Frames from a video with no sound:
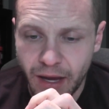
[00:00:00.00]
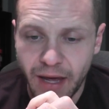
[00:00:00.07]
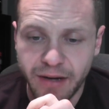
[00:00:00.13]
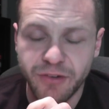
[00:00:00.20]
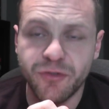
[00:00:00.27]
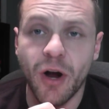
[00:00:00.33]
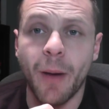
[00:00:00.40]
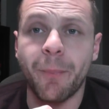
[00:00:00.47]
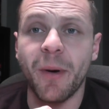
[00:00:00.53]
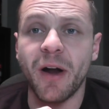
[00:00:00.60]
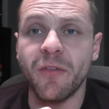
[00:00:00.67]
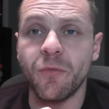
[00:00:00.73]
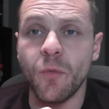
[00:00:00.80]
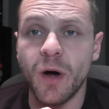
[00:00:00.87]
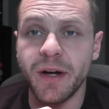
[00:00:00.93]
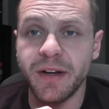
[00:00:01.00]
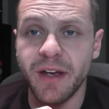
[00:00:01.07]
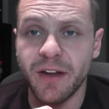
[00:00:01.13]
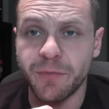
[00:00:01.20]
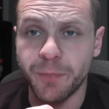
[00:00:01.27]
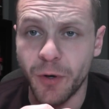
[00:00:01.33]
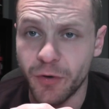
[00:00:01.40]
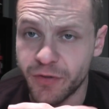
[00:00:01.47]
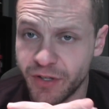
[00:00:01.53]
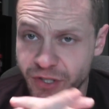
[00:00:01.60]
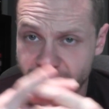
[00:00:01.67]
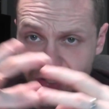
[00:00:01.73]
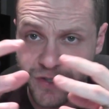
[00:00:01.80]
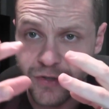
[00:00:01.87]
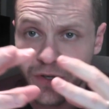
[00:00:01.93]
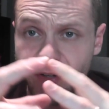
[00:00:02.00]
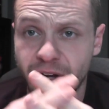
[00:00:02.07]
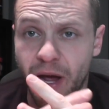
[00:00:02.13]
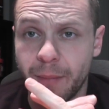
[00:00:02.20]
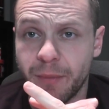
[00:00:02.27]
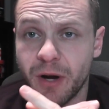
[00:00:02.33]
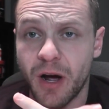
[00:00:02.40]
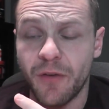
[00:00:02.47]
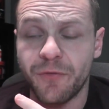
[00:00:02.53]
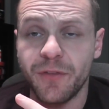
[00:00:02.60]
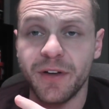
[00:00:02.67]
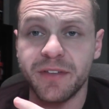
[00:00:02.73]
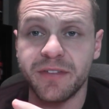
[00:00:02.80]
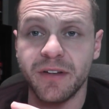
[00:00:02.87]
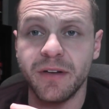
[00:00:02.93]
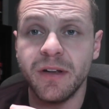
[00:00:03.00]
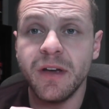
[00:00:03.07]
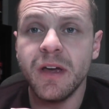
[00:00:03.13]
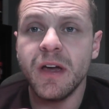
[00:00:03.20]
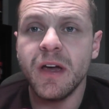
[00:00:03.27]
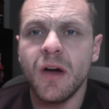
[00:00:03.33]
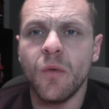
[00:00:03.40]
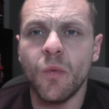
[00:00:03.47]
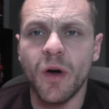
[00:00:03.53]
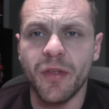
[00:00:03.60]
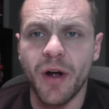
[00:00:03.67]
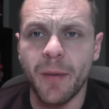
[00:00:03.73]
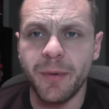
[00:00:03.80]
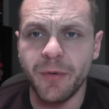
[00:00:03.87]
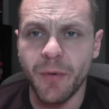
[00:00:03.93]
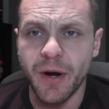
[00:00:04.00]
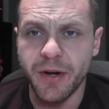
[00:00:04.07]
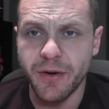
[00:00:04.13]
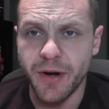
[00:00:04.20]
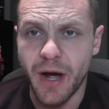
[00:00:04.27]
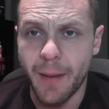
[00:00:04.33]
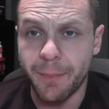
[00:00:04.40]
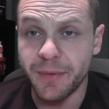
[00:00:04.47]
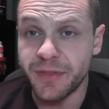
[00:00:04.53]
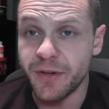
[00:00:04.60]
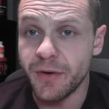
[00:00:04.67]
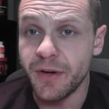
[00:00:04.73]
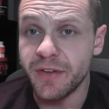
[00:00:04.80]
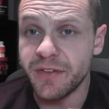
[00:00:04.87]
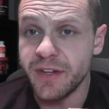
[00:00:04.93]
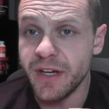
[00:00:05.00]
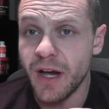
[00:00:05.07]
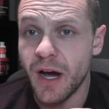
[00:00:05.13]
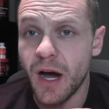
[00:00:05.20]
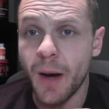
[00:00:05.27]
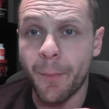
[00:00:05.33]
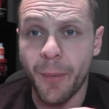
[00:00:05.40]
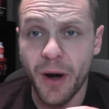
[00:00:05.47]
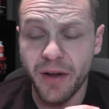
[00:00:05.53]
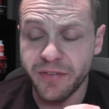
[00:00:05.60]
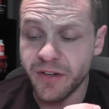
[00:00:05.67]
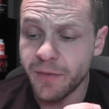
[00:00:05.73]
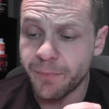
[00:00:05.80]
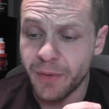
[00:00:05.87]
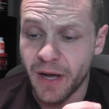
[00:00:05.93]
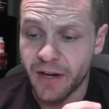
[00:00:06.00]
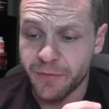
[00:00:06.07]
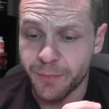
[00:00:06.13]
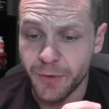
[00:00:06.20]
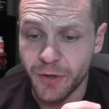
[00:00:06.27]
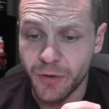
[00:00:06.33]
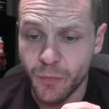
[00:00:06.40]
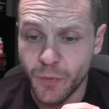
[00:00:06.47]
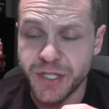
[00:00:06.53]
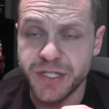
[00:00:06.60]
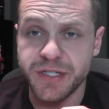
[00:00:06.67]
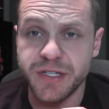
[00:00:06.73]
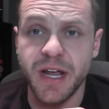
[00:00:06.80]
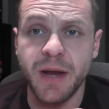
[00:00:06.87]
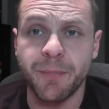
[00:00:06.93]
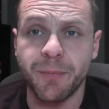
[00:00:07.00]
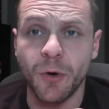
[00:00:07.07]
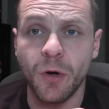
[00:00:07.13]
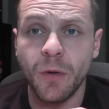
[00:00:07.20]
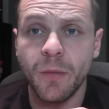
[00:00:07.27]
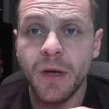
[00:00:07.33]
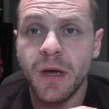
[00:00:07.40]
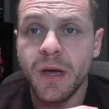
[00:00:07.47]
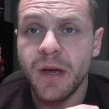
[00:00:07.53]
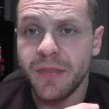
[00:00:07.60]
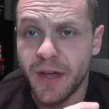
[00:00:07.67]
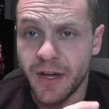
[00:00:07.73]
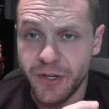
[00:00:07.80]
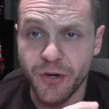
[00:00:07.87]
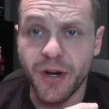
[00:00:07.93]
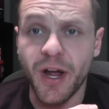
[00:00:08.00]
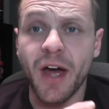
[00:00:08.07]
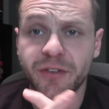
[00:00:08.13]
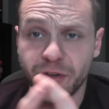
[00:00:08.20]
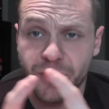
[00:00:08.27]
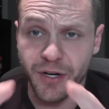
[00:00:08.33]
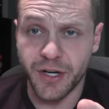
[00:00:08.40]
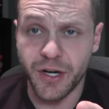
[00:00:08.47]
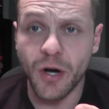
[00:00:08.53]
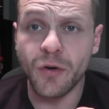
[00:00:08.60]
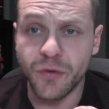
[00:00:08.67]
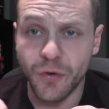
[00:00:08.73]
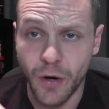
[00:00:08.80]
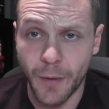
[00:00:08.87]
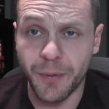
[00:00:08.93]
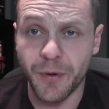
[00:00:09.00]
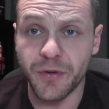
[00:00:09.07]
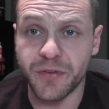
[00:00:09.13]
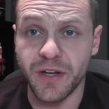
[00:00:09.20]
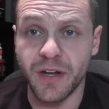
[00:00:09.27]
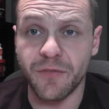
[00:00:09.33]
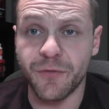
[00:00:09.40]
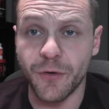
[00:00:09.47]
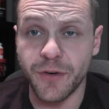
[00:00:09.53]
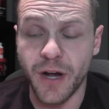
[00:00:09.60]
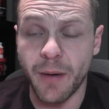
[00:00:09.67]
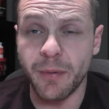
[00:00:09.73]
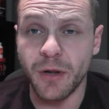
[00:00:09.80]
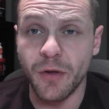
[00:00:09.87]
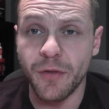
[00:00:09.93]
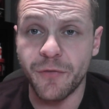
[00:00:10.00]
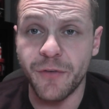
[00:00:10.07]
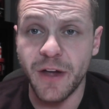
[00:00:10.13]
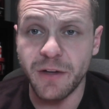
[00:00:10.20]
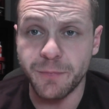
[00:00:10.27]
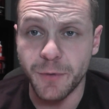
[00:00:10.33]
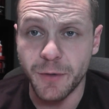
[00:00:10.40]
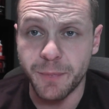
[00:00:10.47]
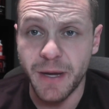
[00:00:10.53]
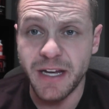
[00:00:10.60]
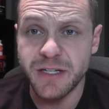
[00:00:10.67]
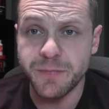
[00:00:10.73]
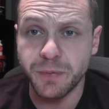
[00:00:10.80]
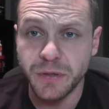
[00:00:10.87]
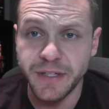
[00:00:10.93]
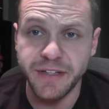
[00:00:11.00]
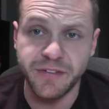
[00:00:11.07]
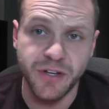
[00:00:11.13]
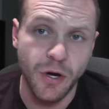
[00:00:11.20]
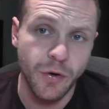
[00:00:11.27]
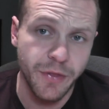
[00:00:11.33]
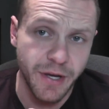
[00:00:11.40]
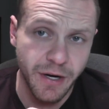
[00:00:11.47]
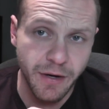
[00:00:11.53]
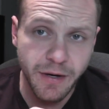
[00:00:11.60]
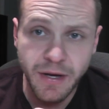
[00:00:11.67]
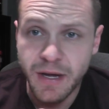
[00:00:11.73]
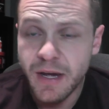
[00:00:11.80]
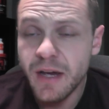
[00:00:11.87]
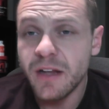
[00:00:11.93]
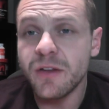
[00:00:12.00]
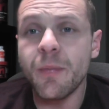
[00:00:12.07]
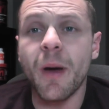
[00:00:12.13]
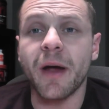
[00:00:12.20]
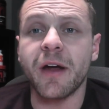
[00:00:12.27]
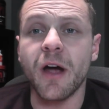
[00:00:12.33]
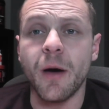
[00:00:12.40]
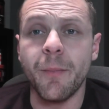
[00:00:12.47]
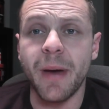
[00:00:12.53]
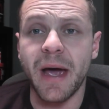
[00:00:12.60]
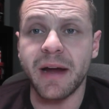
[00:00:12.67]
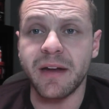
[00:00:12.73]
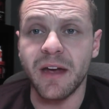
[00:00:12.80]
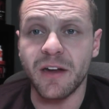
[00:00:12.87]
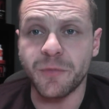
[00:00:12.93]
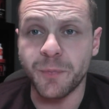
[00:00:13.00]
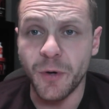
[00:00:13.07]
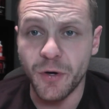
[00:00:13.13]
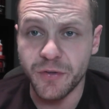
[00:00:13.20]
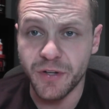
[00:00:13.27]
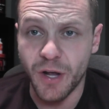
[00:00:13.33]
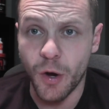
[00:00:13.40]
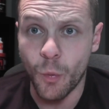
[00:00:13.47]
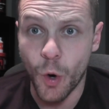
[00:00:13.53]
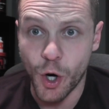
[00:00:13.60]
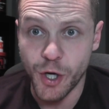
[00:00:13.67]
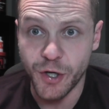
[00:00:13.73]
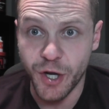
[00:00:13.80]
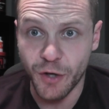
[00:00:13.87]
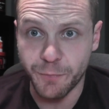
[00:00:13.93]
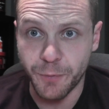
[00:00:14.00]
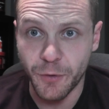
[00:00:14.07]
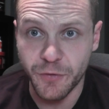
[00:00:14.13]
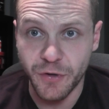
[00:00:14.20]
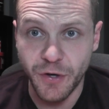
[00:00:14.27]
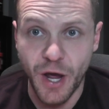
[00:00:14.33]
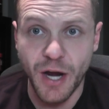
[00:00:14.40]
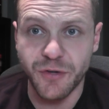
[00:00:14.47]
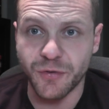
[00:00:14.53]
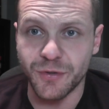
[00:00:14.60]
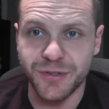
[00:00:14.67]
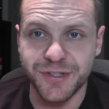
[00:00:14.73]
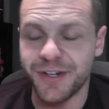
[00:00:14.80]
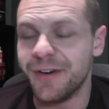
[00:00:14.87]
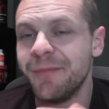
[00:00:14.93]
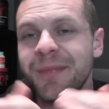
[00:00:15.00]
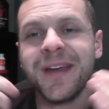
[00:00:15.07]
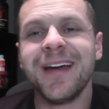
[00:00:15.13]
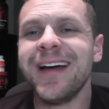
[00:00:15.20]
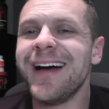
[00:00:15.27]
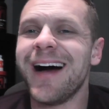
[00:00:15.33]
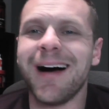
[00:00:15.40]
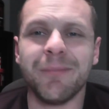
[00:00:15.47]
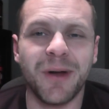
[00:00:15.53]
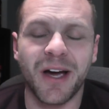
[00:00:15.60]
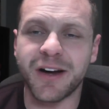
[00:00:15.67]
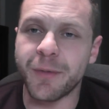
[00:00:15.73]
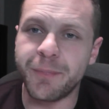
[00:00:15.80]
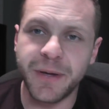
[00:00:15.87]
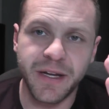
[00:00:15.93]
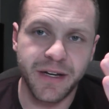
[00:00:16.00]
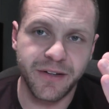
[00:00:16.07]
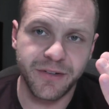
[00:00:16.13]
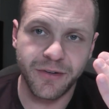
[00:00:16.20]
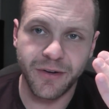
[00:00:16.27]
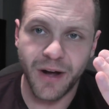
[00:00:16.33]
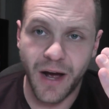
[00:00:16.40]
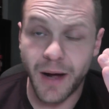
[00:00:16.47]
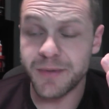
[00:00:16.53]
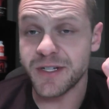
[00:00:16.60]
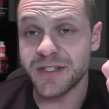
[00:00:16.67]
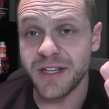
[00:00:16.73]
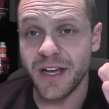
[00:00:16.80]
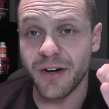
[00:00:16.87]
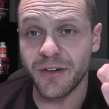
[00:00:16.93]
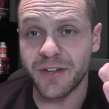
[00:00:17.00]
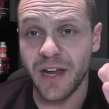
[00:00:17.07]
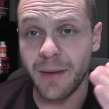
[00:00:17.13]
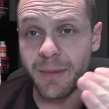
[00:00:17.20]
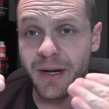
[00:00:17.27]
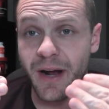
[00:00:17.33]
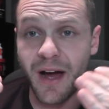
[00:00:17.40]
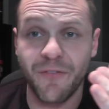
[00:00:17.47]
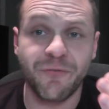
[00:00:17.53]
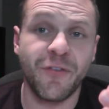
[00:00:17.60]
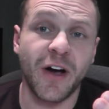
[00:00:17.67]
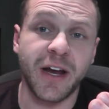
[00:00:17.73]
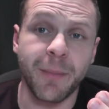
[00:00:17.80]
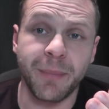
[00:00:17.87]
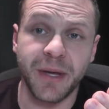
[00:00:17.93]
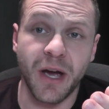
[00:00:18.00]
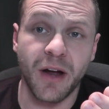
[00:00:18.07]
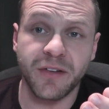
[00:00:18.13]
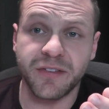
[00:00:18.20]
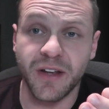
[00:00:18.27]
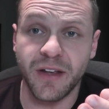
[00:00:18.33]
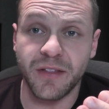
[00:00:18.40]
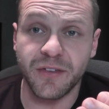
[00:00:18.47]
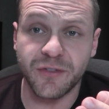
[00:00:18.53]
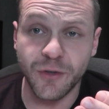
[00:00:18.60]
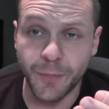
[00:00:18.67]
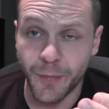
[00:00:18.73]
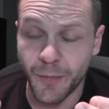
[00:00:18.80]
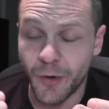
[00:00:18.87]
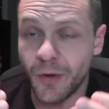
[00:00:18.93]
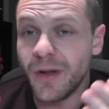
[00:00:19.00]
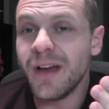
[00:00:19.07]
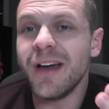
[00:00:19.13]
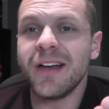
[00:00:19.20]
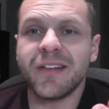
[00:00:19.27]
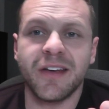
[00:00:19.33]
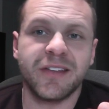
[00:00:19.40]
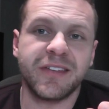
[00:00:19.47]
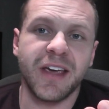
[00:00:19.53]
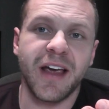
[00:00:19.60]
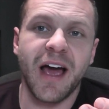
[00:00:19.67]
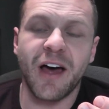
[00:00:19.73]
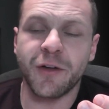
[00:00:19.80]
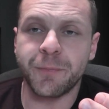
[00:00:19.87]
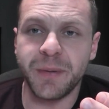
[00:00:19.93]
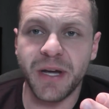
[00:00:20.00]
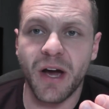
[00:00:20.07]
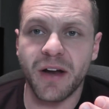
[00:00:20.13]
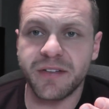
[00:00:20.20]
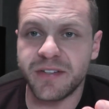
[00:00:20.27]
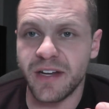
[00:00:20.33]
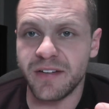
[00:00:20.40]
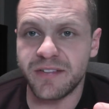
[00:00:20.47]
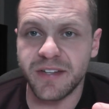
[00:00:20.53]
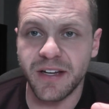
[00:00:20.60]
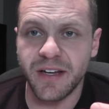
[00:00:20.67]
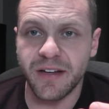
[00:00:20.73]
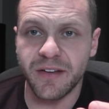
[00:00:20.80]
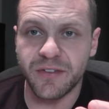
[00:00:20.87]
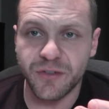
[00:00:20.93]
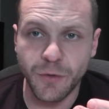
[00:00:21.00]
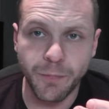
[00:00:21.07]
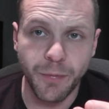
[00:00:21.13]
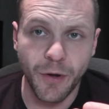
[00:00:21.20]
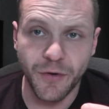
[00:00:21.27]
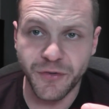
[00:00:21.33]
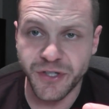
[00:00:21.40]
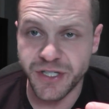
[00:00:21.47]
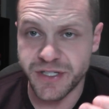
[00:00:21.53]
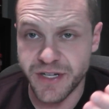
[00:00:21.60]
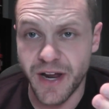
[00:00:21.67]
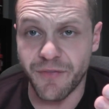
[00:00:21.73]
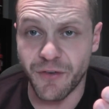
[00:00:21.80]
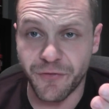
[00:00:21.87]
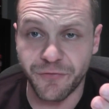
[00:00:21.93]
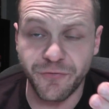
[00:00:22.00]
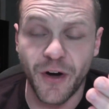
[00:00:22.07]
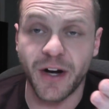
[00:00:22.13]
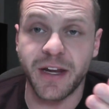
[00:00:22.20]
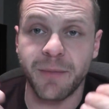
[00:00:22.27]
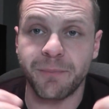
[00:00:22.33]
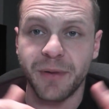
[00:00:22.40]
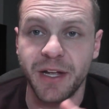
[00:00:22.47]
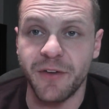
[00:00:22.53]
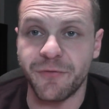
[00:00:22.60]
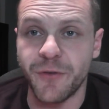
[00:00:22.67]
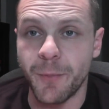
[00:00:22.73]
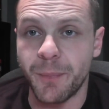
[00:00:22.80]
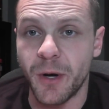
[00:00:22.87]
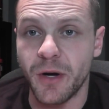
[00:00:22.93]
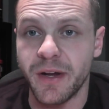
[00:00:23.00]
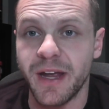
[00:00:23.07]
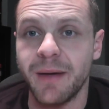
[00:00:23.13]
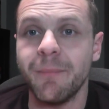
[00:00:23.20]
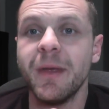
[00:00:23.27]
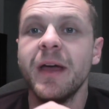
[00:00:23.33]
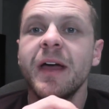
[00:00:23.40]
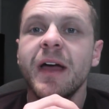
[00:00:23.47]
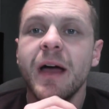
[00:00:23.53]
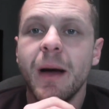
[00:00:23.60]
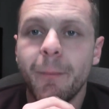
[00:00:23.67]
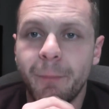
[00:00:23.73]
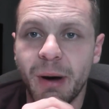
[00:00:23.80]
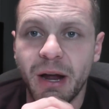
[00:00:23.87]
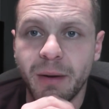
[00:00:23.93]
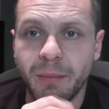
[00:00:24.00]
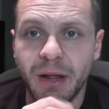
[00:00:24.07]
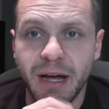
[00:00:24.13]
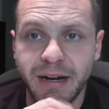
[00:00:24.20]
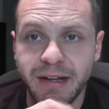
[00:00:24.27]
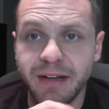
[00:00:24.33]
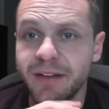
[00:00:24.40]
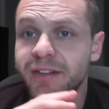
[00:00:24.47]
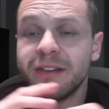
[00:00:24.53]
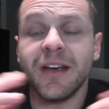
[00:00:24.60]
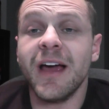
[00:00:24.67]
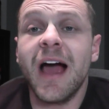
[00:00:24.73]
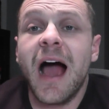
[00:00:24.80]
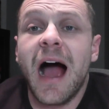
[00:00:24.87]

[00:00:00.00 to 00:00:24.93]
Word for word: I had to drop out of one guest posing just due to time conflicts and whether I'll be ready or not. But there is the uh, uprising in Plattsburgh, which is in April, that your guys are going to go to. I'll post the info down below the Facebook page. Please go there. See my comeback guest posing. I'll wear you guest posing natural show. I'm not competing, dude. I'm just the entertainment. I'm fucking Beyonce in the Super Bowl. It's like saying, how's Beyonce singing in the Super Bowl if she's never fucking played a football game? Bottom line is,